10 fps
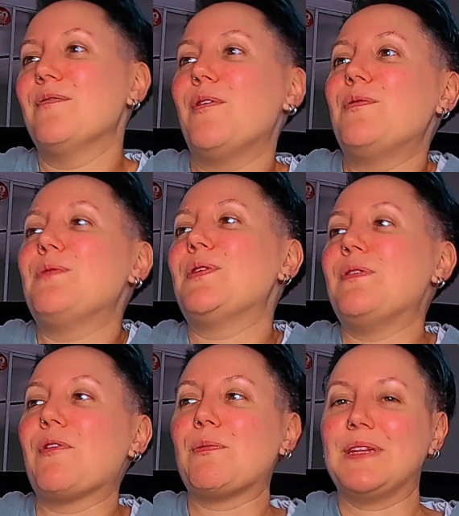we would
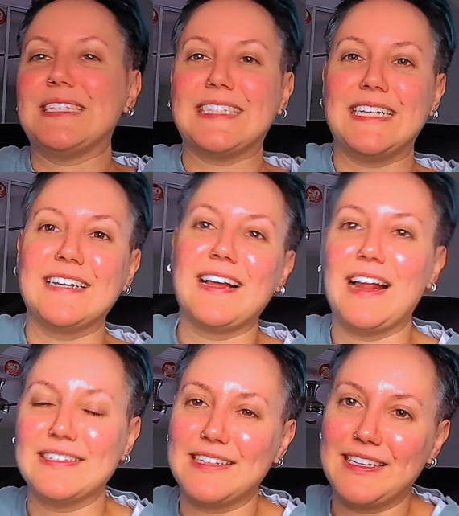normally see in
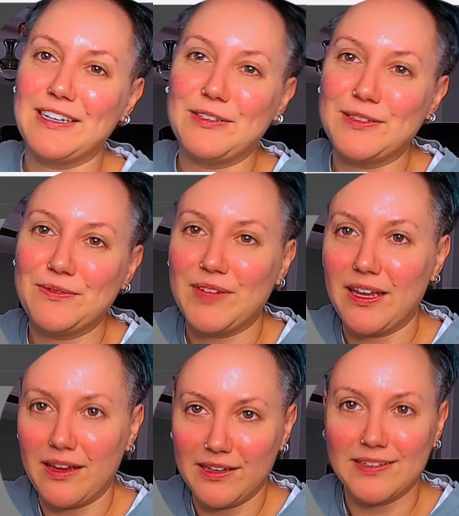classic tales of
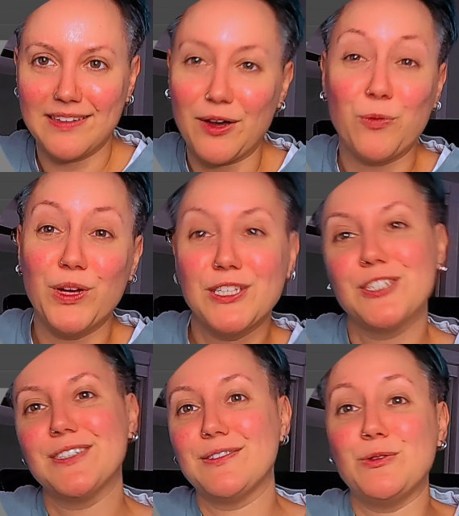like a
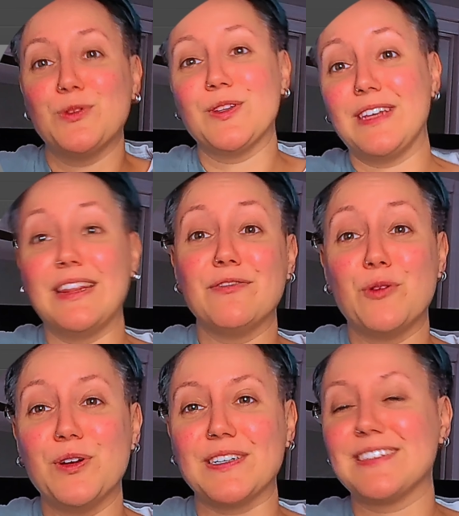witch who's in the
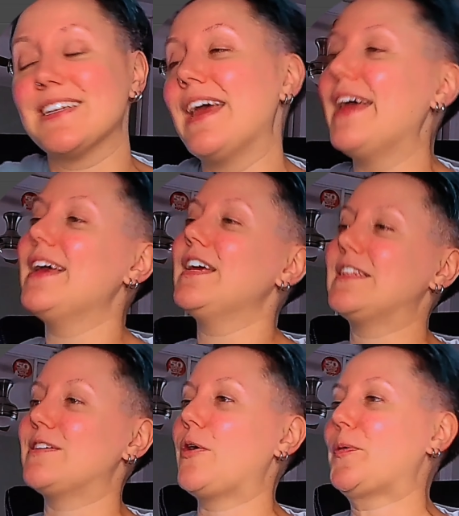forest.
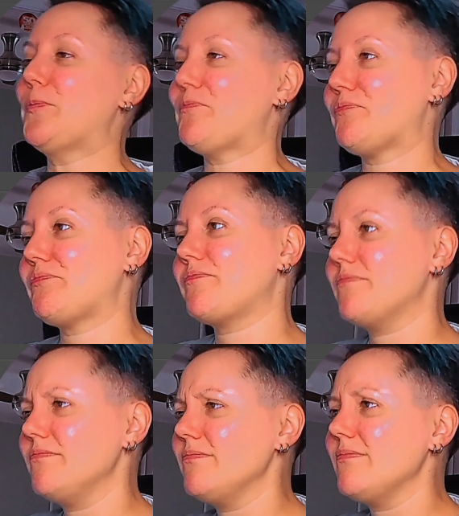So
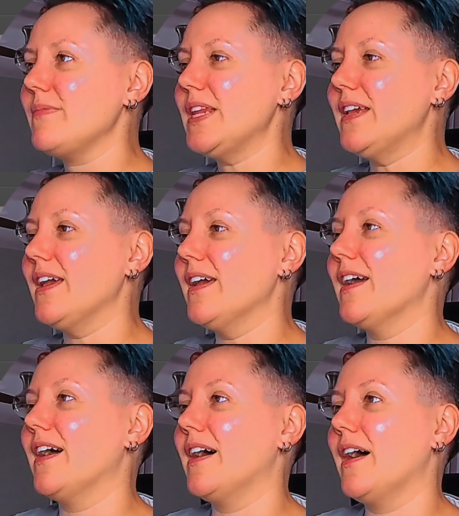
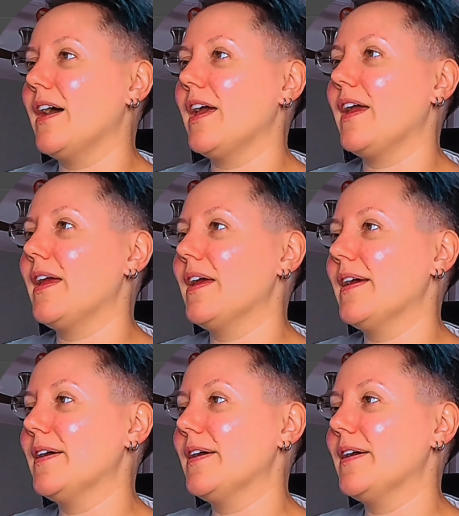I